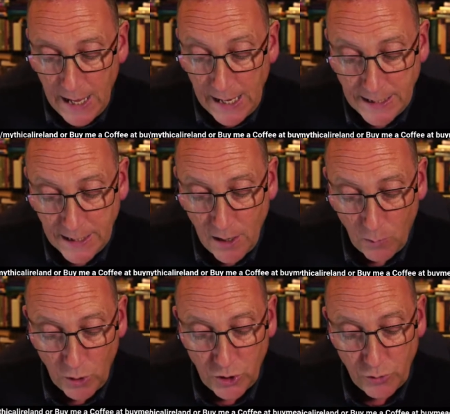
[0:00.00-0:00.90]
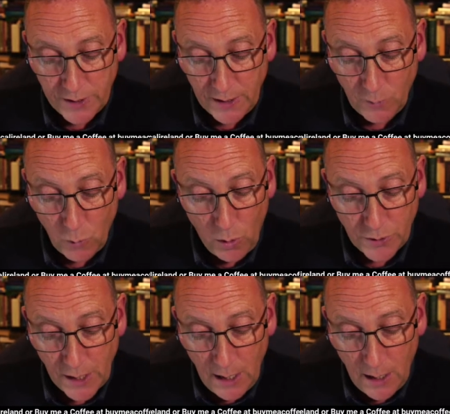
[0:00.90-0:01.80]
he did not wish to receive,
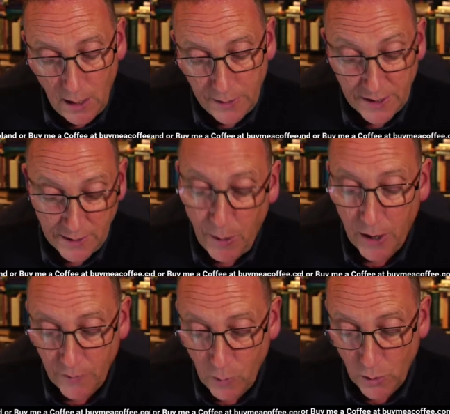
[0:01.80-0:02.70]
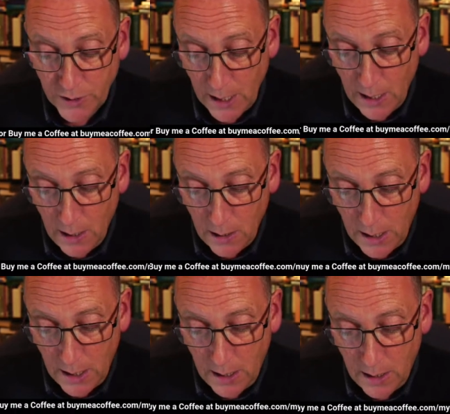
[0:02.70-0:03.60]
quote, uh, this is part of a quote,
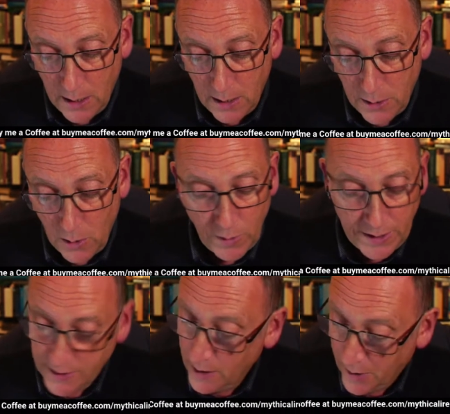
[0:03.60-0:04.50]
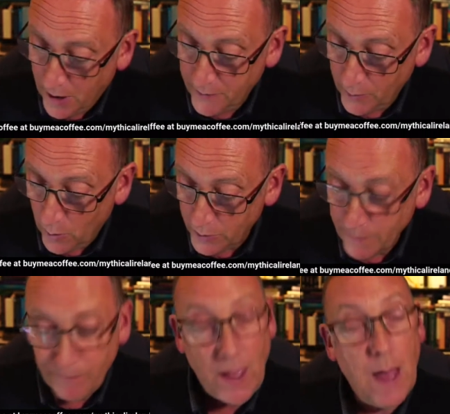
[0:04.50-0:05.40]
uh, no, it's not part of a quote.
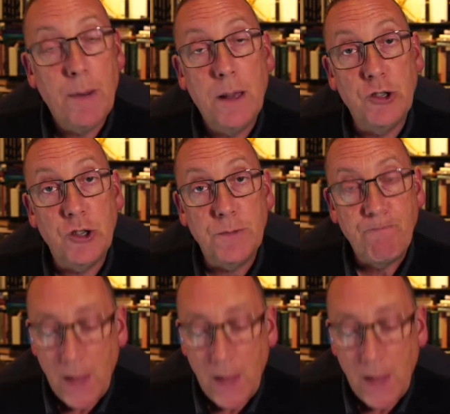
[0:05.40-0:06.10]
Apologies.